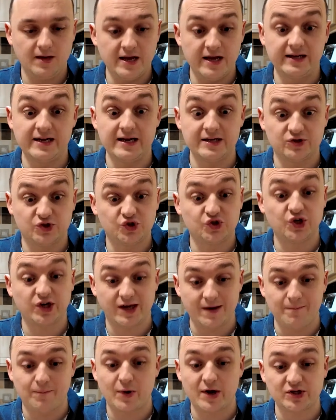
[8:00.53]
It is
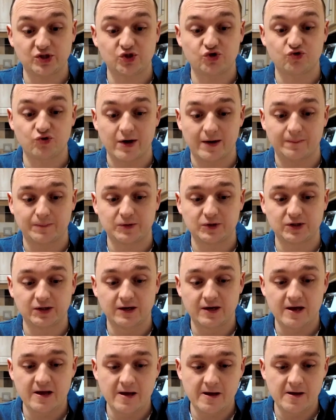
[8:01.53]
chicken breast strips.
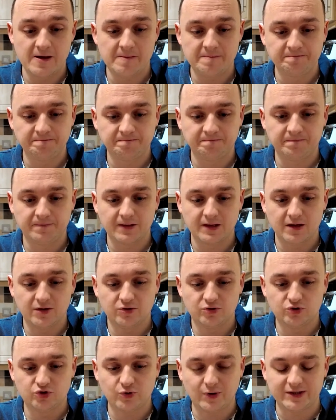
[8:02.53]

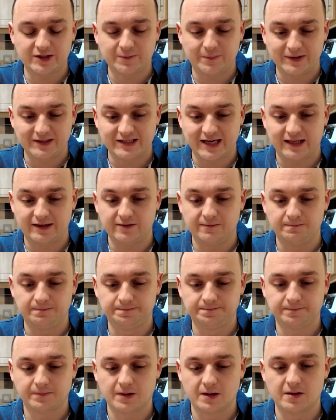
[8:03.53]
20%
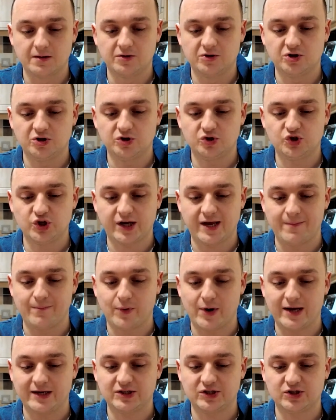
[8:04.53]
chicken
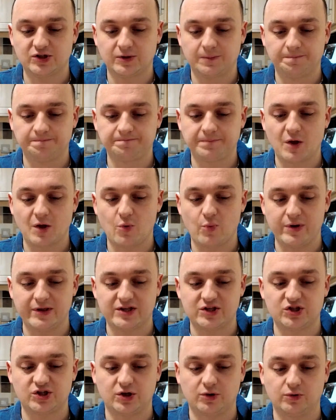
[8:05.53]
breast with
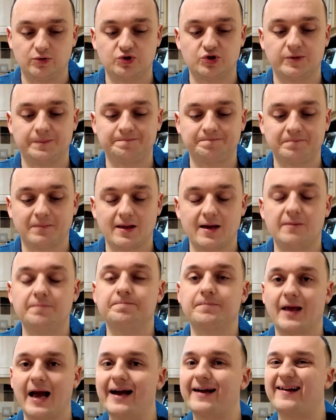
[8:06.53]
salt.
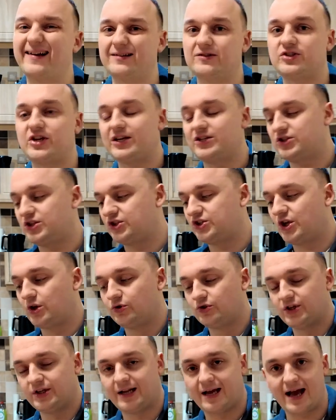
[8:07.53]
I can taste the
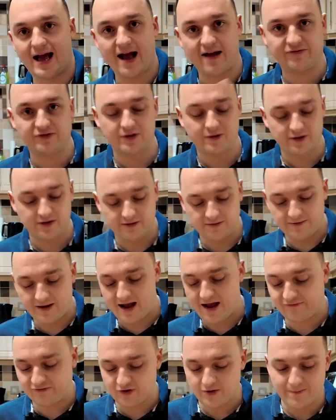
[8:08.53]
salt in it, I have to
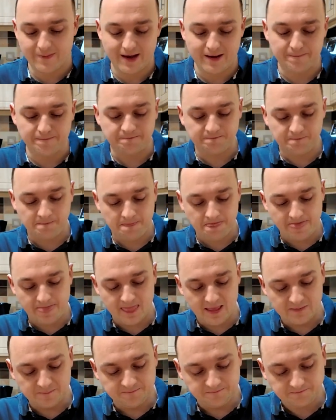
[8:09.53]
admit.
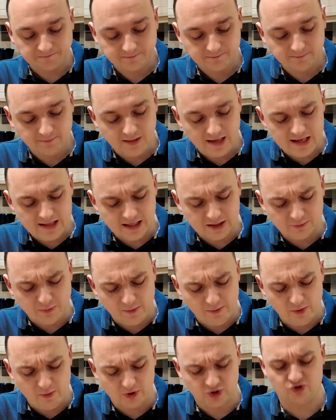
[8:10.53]
That's
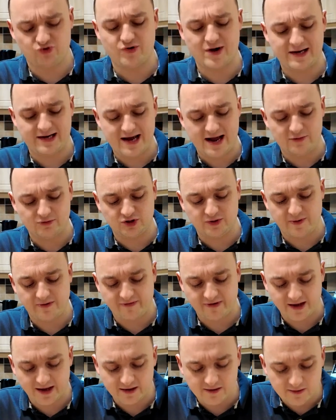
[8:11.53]
probably what's dried it out, to be
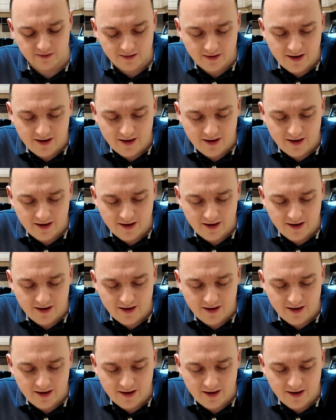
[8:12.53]
fair.